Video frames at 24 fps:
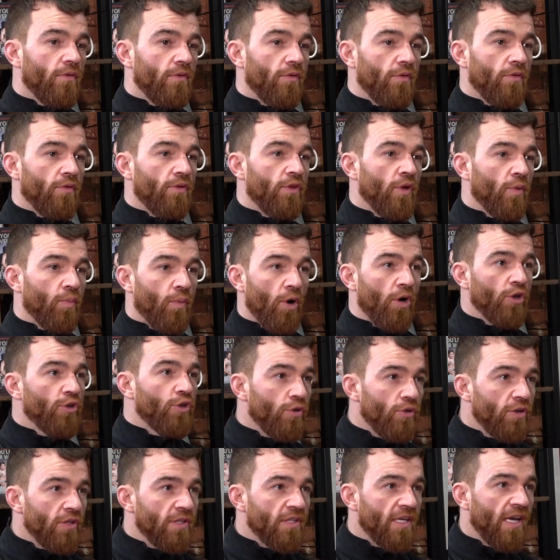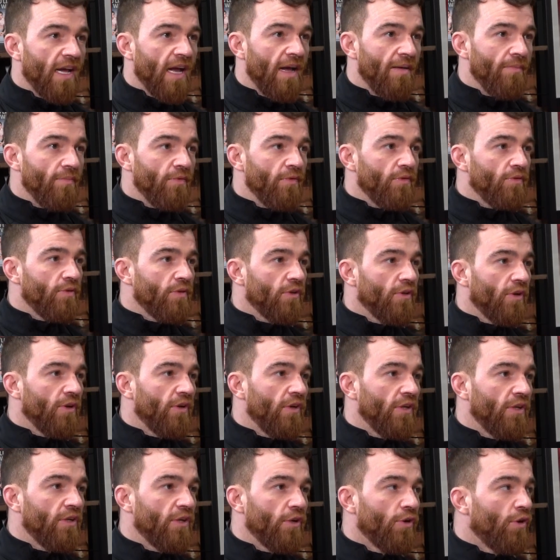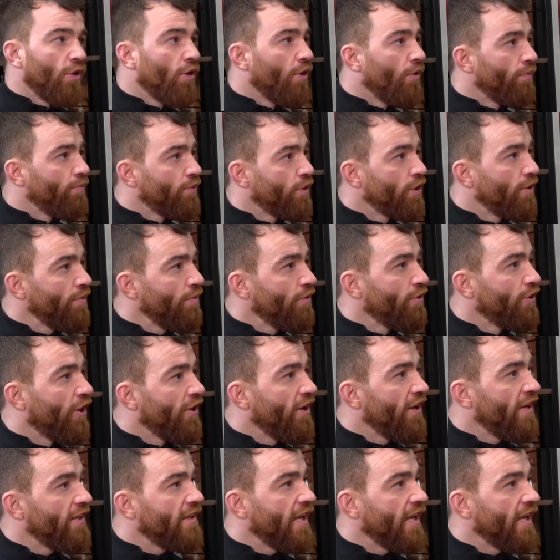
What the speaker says: you watch all the time, you look up to. You know,